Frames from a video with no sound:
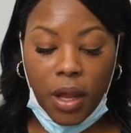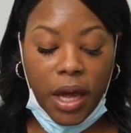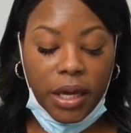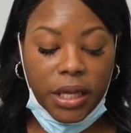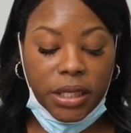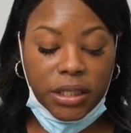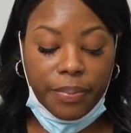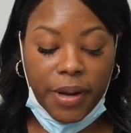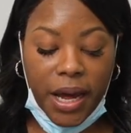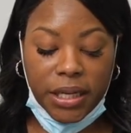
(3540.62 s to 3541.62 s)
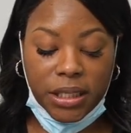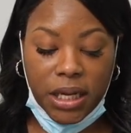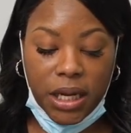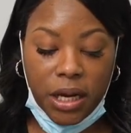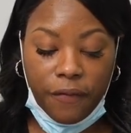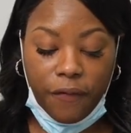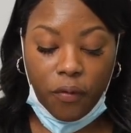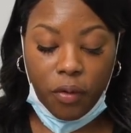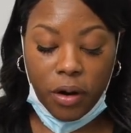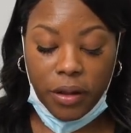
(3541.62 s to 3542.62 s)
and get the supplies needed
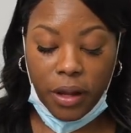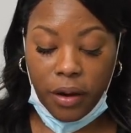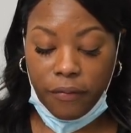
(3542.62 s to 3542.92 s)
for a